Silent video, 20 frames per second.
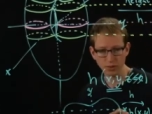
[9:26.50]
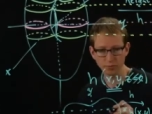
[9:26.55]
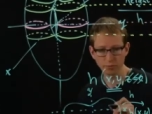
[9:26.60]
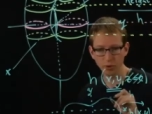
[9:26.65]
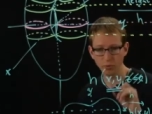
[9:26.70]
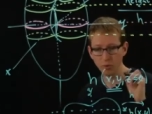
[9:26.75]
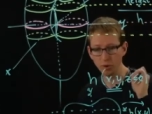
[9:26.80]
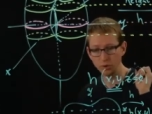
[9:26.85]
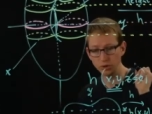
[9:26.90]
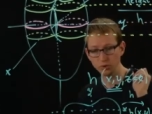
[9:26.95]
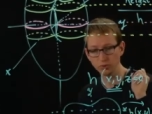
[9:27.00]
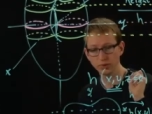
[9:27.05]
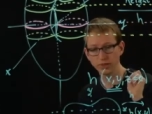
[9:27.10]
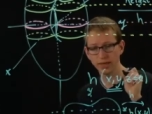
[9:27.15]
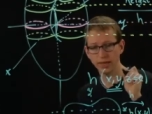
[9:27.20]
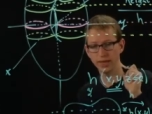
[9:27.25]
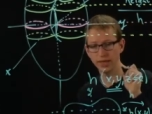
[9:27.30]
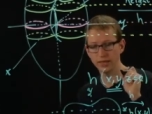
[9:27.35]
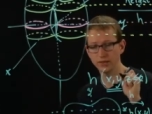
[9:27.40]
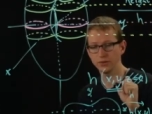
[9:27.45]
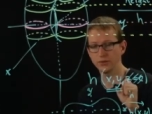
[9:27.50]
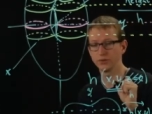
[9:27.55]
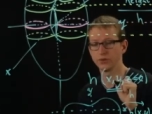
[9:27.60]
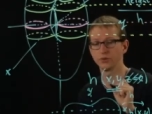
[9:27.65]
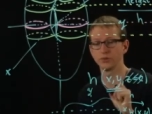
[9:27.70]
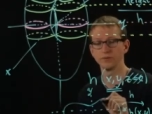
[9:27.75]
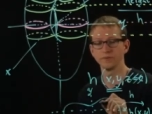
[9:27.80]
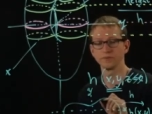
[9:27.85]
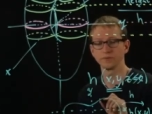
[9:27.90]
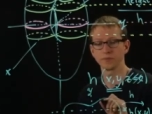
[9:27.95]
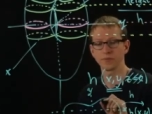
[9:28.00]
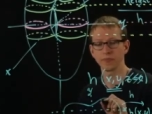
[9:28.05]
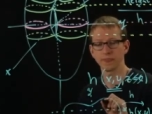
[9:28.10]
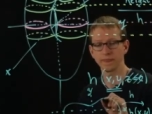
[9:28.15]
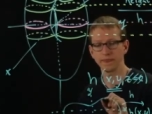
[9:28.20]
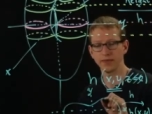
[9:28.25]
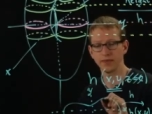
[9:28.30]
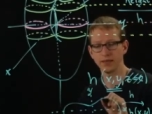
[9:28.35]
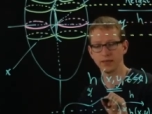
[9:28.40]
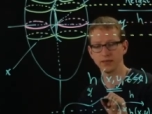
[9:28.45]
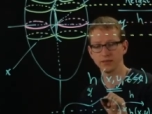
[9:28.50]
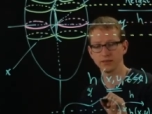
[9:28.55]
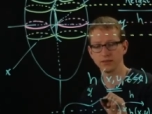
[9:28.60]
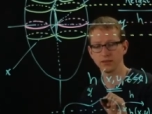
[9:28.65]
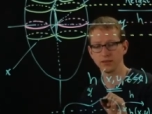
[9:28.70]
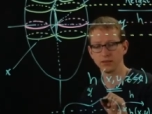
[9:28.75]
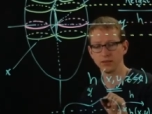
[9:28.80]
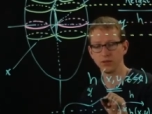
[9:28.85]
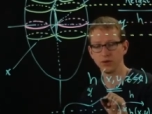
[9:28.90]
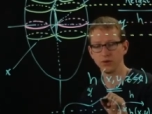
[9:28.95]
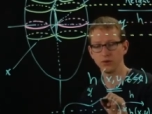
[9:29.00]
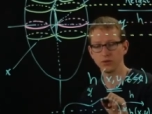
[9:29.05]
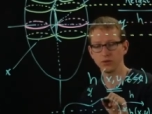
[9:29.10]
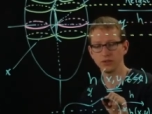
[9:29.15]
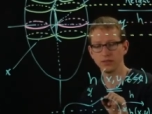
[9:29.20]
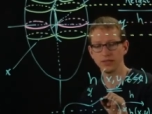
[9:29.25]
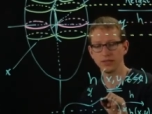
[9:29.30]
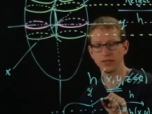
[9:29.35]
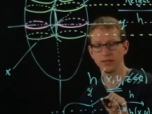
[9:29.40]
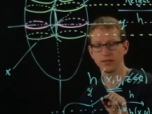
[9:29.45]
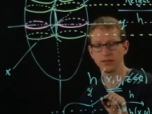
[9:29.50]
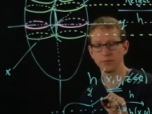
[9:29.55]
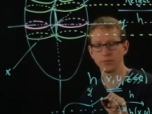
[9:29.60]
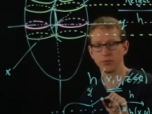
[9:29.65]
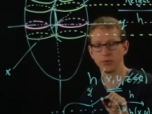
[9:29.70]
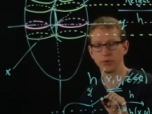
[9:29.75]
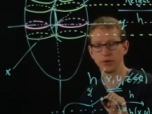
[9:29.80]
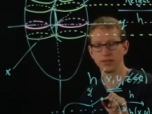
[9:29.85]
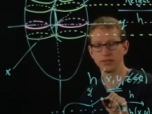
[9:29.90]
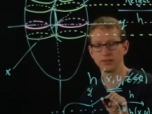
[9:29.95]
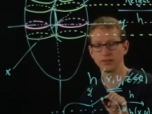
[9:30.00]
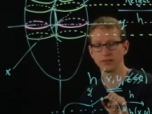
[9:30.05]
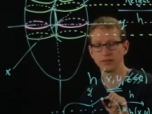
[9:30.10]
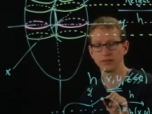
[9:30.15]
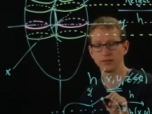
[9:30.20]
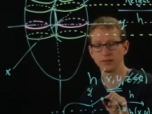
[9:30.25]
but what you can do is locally at any point